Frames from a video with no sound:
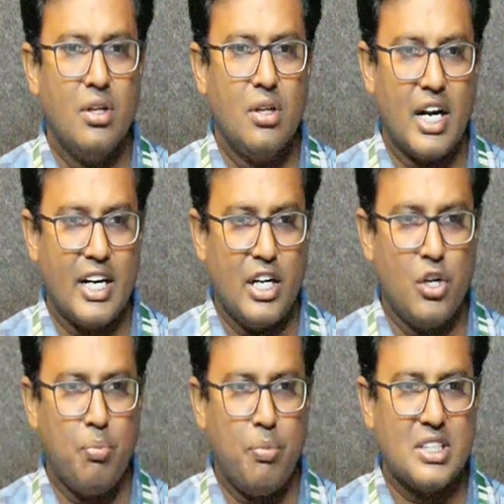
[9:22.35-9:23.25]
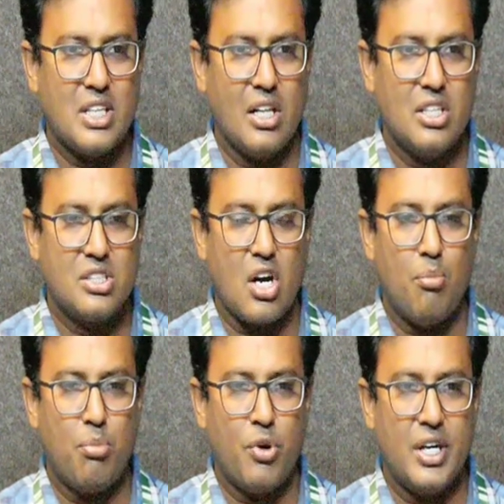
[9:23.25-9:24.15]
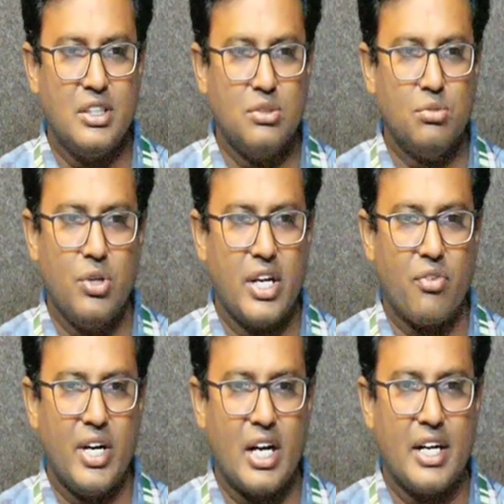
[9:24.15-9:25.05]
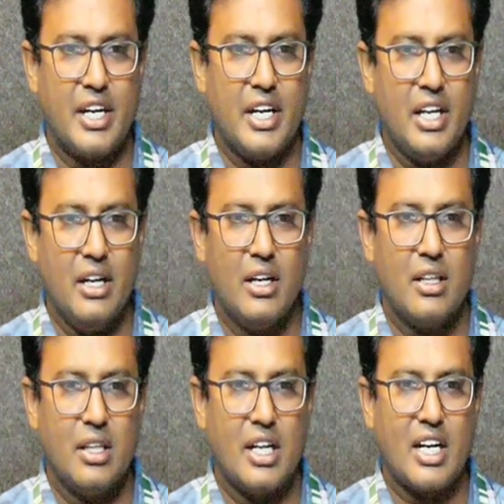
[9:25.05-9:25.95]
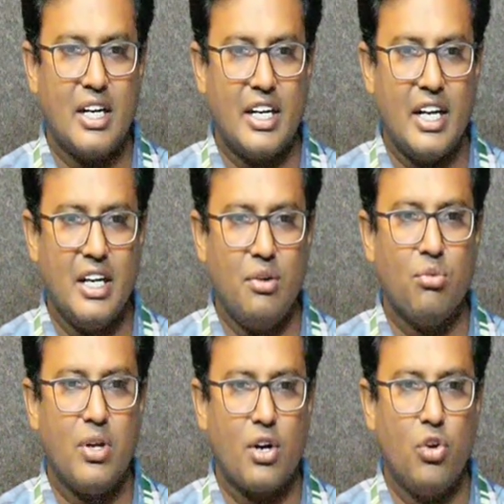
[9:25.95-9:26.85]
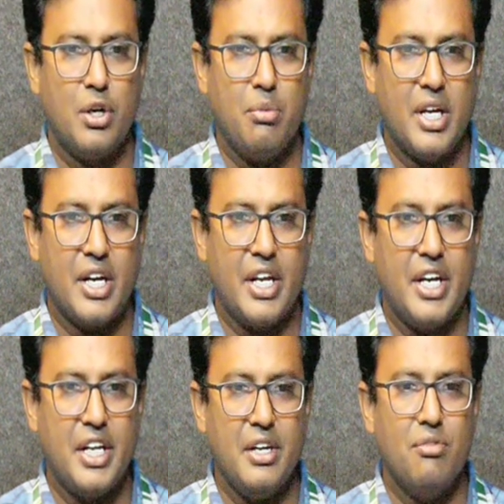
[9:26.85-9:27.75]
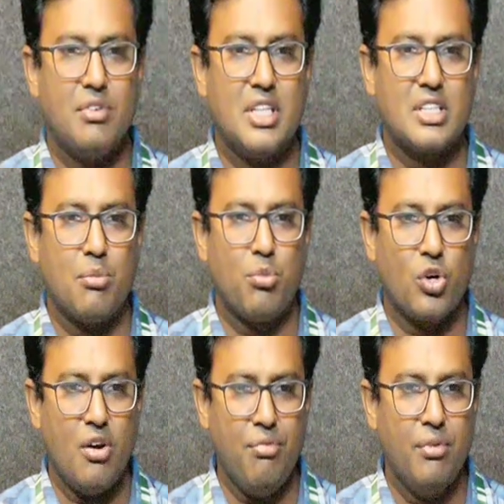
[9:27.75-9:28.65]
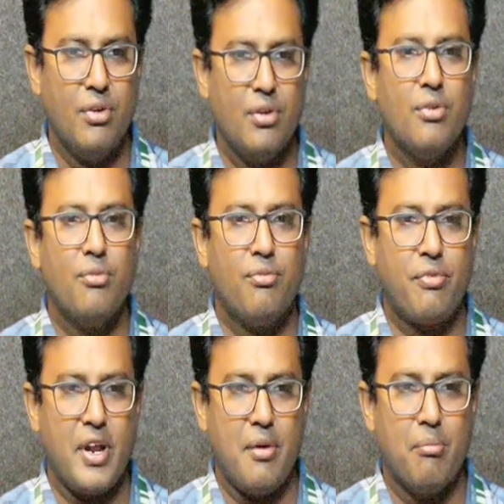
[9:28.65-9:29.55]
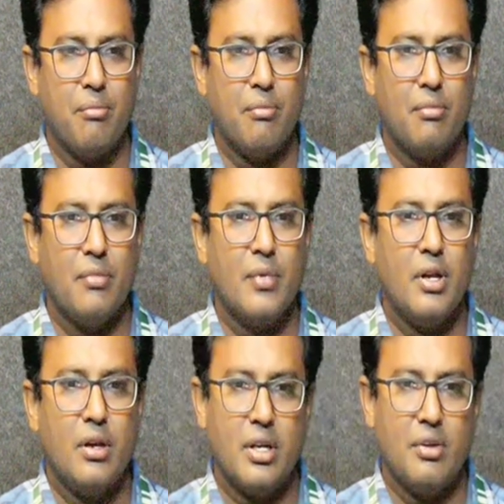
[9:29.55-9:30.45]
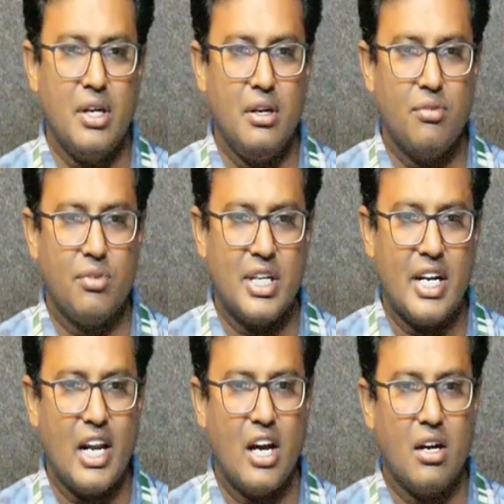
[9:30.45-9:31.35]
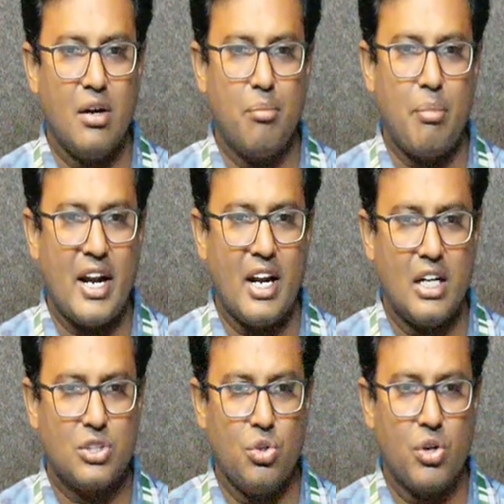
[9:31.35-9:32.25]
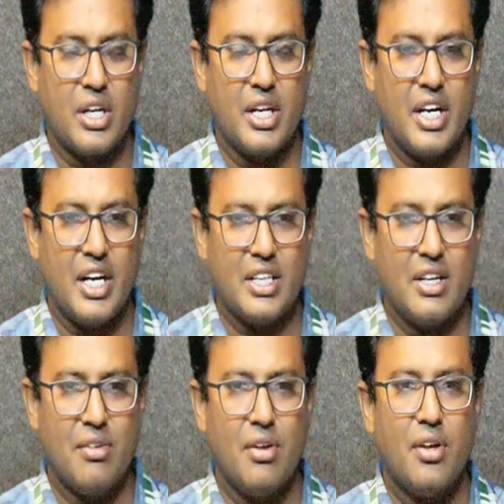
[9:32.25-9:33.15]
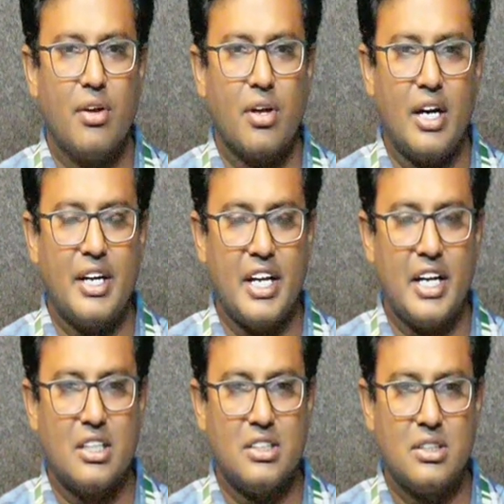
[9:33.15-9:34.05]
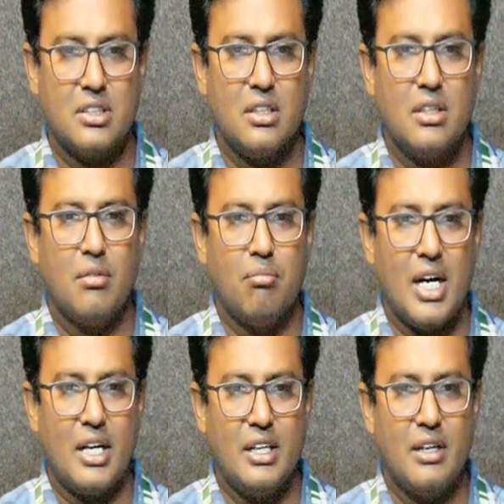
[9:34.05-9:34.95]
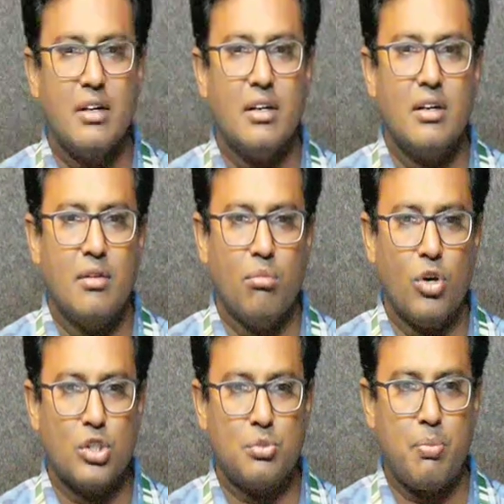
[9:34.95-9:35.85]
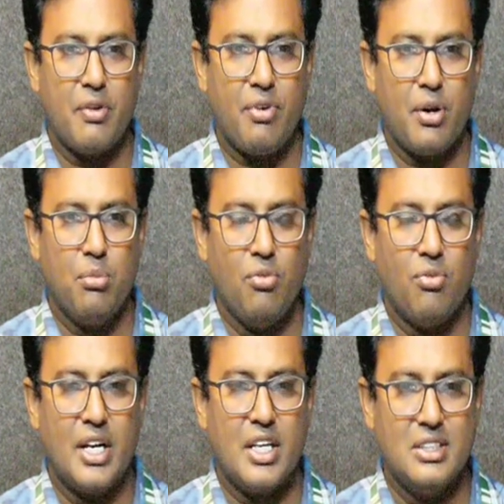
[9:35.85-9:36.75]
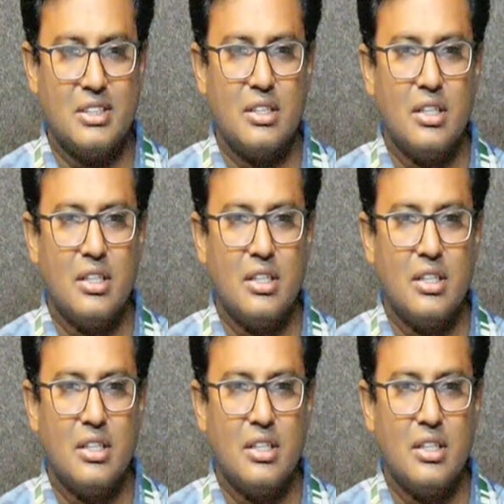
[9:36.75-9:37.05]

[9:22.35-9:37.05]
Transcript: in order to place all these components we require container. That container we are going to be creating with the support of frame. Even with the dialog and panel also you can create the containers, but most preferable one is